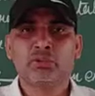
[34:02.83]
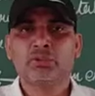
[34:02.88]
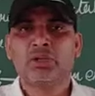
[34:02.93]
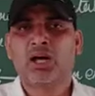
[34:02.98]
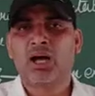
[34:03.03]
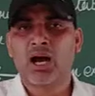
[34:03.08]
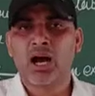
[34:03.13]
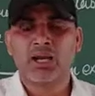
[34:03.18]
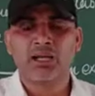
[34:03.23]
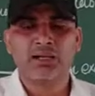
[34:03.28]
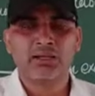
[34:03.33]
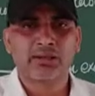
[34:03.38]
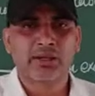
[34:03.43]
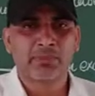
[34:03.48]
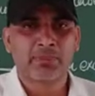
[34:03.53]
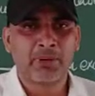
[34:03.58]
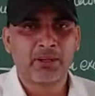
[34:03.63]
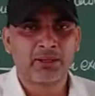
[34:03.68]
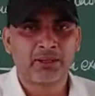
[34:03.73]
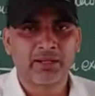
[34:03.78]
to the
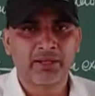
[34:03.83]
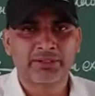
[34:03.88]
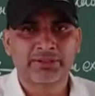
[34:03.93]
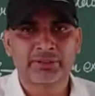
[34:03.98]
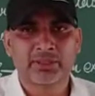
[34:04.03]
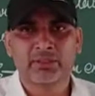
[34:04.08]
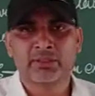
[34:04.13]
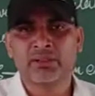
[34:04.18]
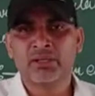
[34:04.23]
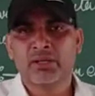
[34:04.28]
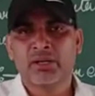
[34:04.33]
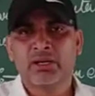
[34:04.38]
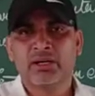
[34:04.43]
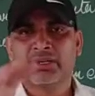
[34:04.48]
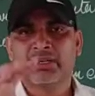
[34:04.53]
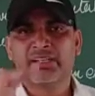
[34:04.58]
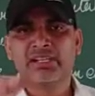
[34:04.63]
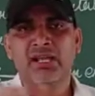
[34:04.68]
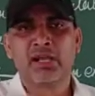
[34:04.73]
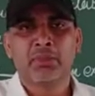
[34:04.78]
ultrafiltration,
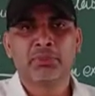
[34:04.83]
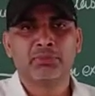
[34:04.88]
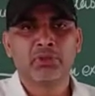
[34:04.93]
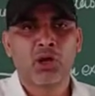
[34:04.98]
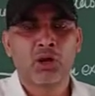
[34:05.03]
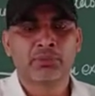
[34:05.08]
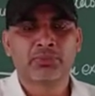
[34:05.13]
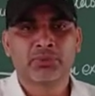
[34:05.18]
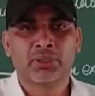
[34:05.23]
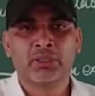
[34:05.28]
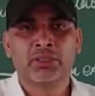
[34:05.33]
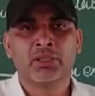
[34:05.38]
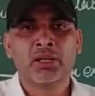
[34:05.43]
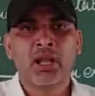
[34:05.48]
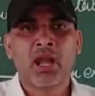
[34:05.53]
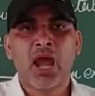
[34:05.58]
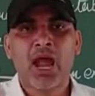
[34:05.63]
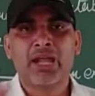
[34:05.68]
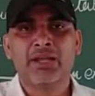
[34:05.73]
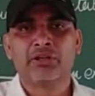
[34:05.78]

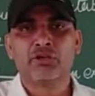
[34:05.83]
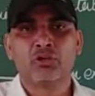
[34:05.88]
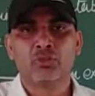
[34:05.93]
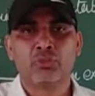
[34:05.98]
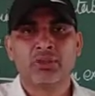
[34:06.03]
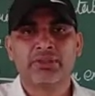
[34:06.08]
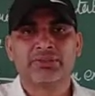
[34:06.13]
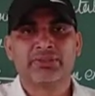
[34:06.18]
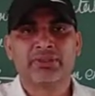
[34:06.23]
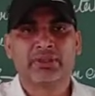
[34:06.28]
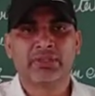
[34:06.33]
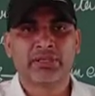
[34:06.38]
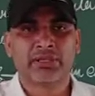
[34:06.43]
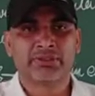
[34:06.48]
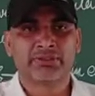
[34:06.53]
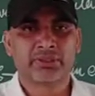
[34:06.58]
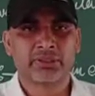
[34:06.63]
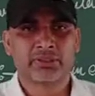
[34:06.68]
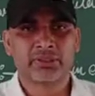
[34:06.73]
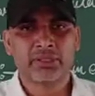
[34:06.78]
reabsorption and tubular
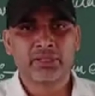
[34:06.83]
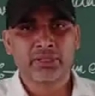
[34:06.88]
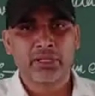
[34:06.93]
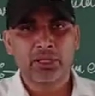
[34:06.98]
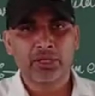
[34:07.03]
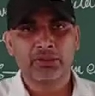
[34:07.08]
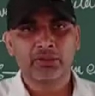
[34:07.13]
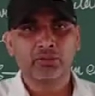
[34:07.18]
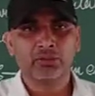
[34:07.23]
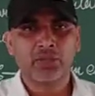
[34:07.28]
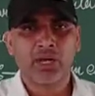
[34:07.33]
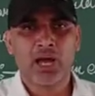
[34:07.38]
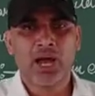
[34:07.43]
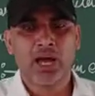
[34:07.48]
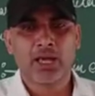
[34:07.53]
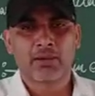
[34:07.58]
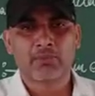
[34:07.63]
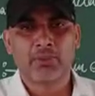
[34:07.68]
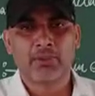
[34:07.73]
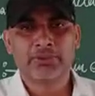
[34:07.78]
secretion into the
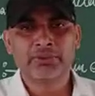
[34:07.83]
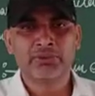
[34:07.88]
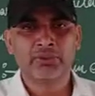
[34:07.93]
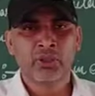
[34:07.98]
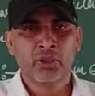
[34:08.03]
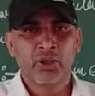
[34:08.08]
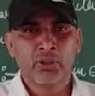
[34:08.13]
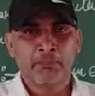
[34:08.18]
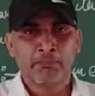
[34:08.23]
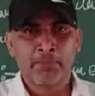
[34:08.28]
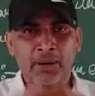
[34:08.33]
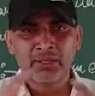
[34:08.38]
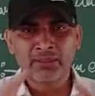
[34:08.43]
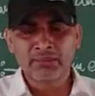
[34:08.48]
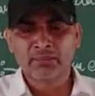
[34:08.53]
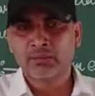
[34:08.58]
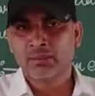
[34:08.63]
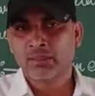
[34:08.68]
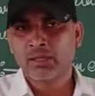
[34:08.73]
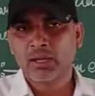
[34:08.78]
higher ones. But
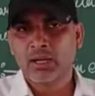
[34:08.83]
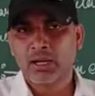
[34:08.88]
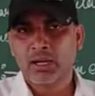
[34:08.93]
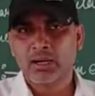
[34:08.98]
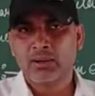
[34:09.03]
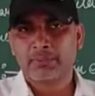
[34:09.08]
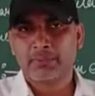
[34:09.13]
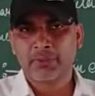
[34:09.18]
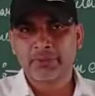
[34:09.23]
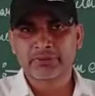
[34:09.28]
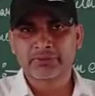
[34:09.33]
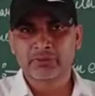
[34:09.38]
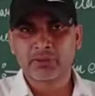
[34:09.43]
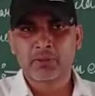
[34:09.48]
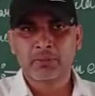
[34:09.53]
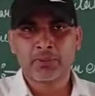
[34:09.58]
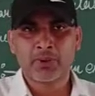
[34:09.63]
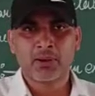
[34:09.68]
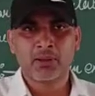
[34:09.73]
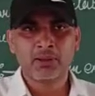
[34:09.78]
first
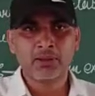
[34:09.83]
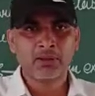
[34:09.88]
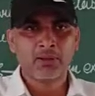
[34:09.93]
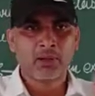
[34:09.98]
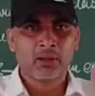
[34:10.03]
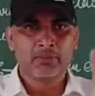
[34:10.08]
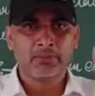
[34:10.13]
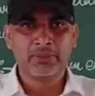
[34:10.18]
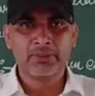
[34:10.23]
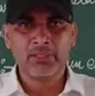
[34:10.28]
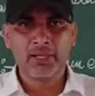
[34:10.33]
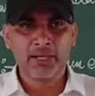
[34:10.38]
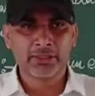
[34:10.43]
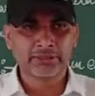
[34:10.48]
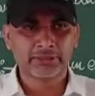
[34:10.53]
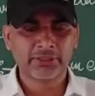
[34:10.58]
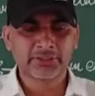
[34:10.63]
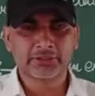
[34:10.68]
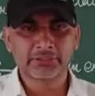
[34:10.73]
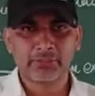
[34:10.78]
of all, we are
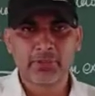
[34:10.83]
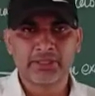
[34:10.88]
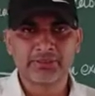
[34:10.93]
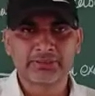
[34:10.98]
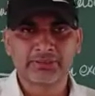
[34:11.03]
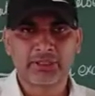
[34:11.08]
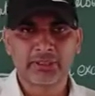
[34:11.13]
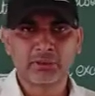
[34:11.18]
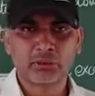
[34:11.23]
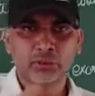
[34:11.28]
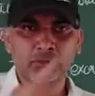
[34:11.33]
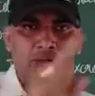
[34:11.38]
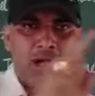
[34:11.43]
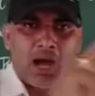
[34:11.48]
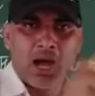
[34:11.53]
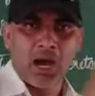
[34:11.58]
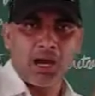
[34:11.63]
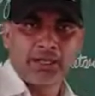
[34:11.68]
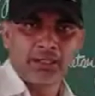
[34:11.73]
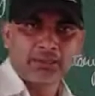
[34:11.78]
just mentioned to the
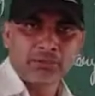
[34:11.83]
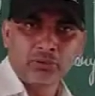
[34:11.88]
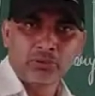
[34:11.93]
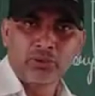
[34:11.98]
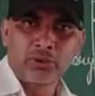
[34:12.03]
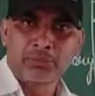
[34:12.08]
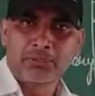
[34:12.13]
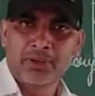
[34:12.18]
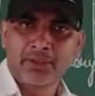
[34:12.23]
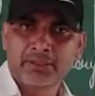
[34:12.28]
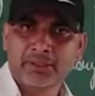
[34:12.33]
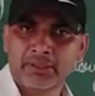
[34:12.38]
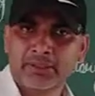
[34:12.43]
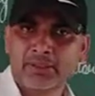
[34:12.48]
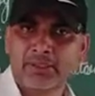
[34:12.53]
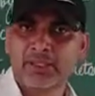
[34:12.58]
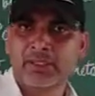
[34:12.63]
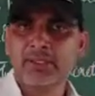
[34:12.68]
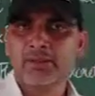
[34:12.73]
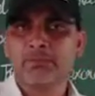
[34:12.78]
archaeonephric
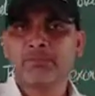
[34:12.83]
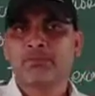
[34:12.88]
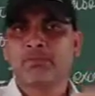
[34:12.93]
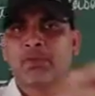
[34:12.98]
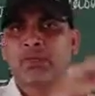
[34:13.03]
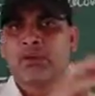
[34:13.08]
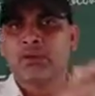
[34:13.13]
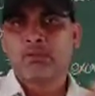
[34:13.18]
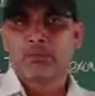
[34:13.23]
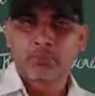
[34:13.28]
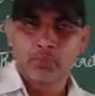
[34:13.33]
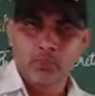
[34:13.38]
kidney,